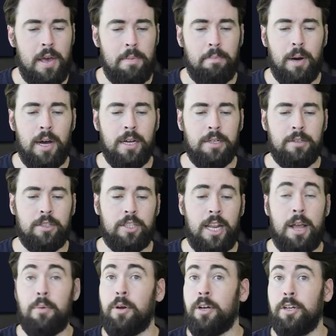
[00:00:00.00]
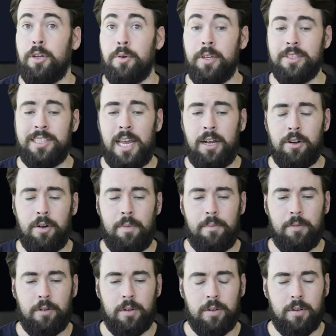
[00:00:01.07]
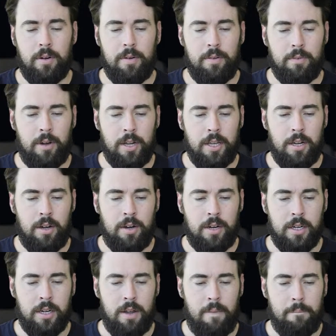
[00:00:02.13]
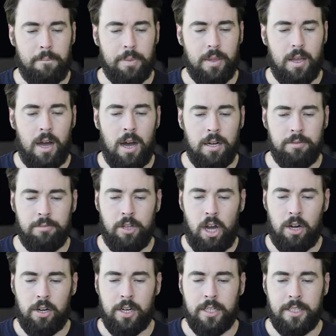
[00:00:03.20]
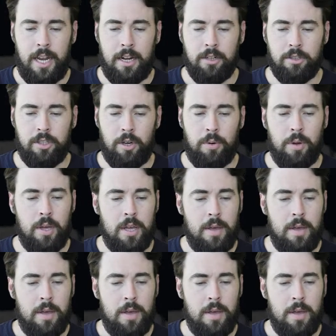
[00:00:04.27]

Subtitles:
But today we're going to do container. We're running it on Docker container. So